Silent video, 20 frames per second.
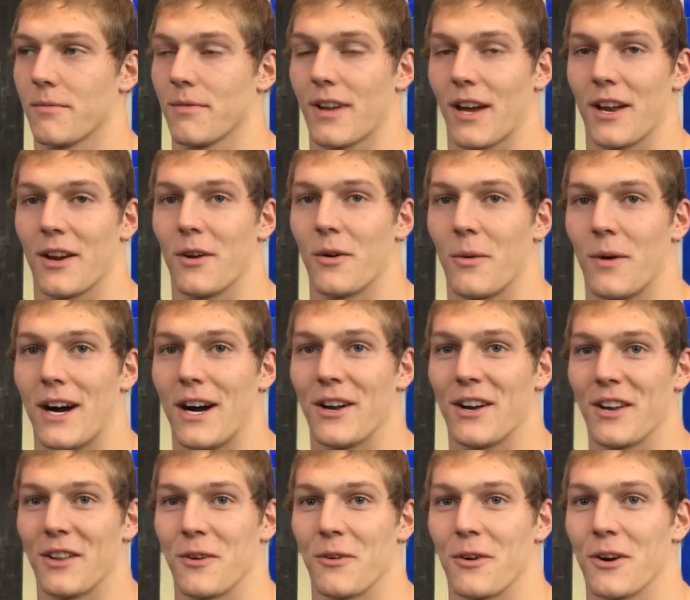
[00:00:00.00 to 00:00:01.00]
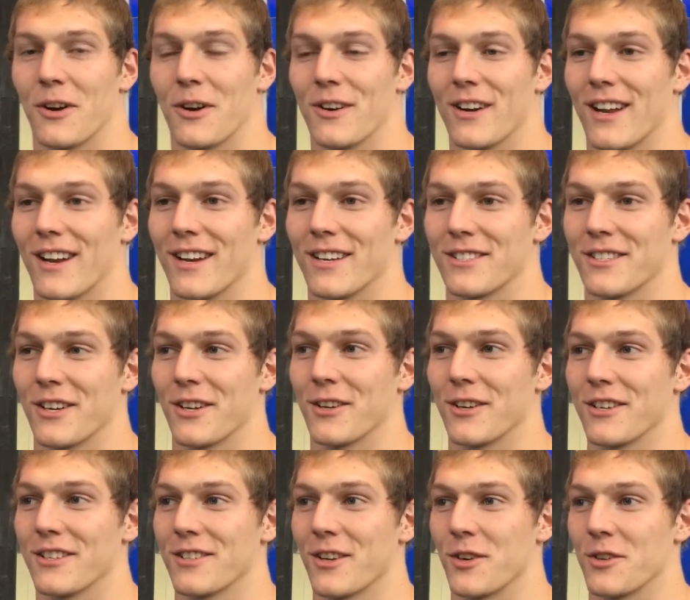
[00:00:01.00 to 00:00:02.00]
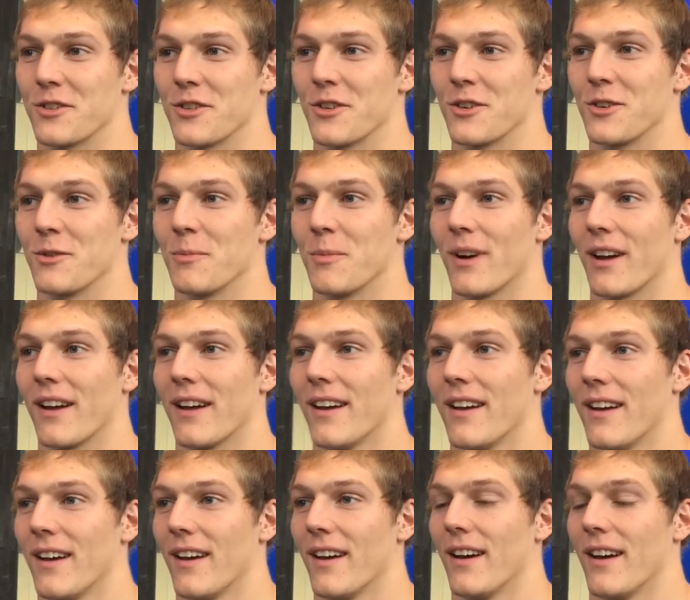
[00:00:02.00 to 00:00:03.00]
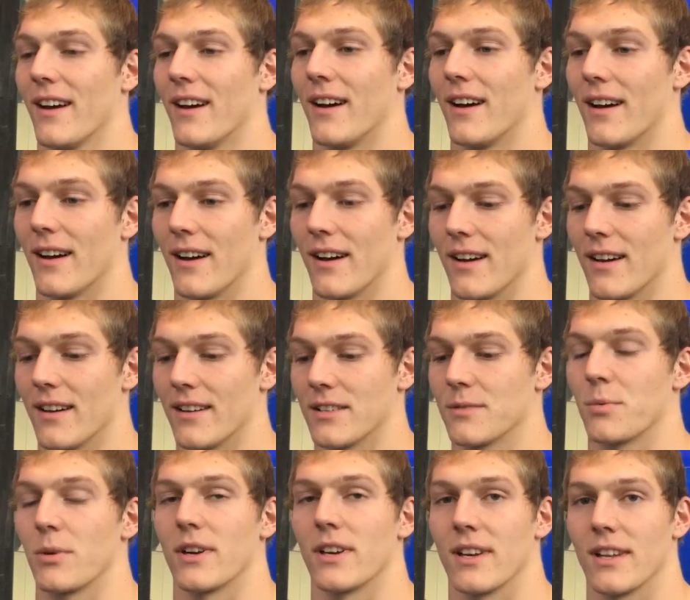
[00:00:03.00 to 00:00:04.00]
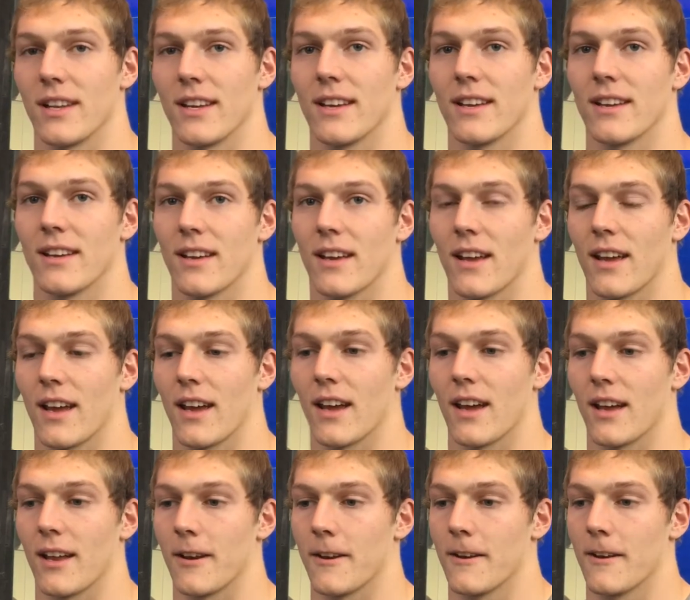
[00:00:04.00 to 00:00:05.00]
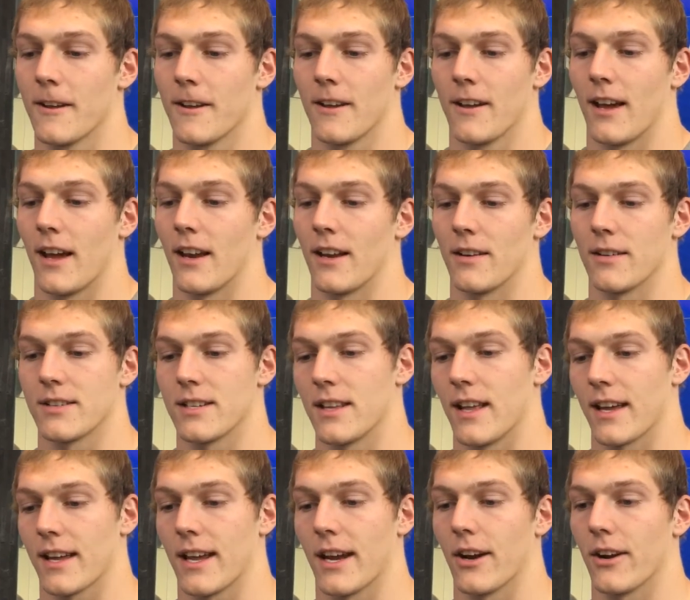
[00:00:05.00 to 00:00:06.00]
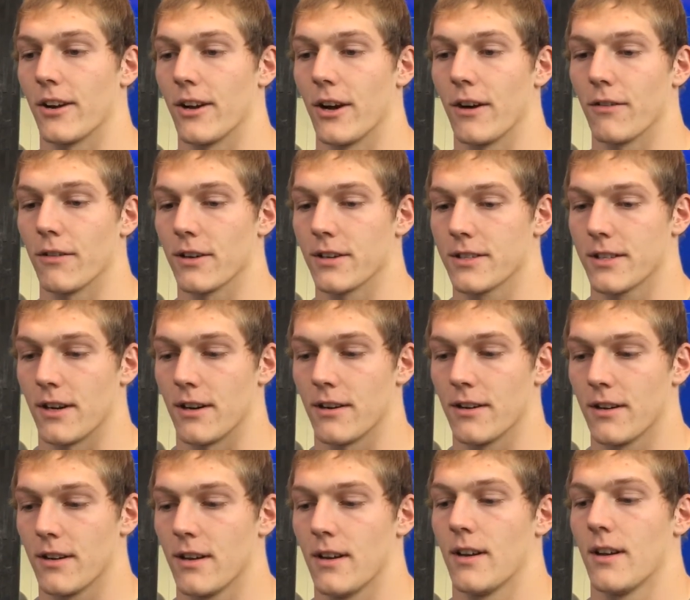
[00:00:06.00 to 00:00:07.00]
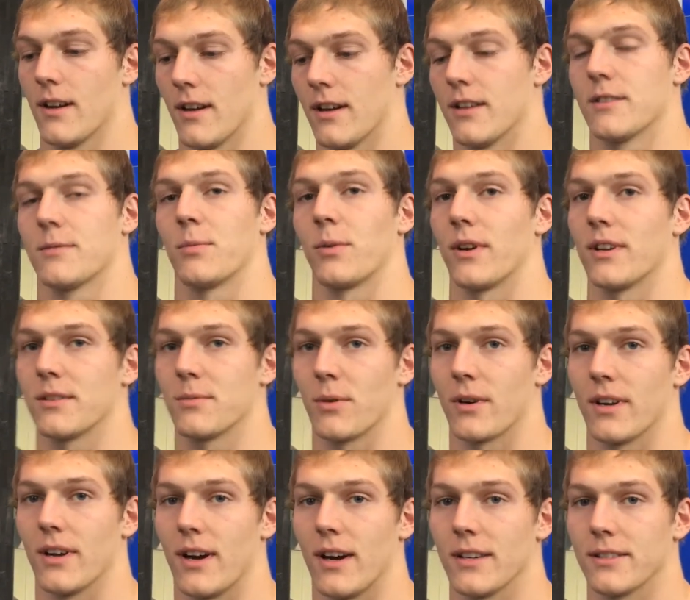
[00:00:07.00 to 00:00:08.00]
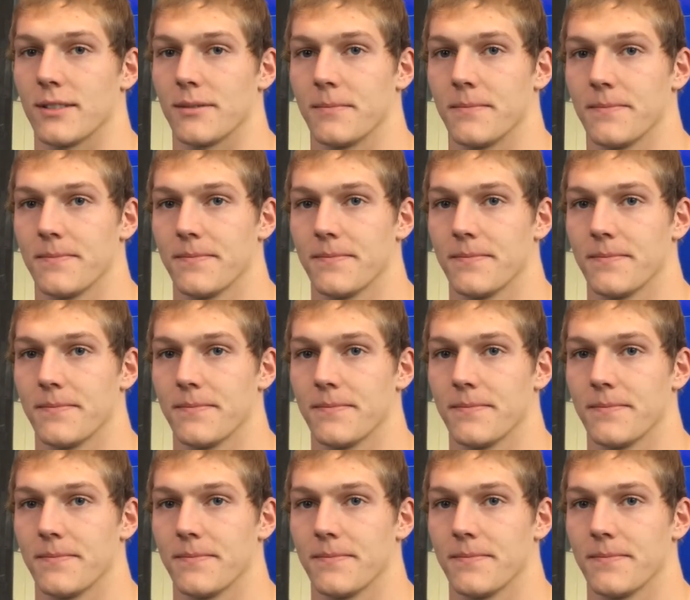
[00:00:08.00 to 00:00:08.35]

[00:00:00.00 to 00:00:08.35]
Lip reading: kind of wild on the road, not necessarily so soon, but it's pretty neat and to see that carry over. So it's pretty awesome.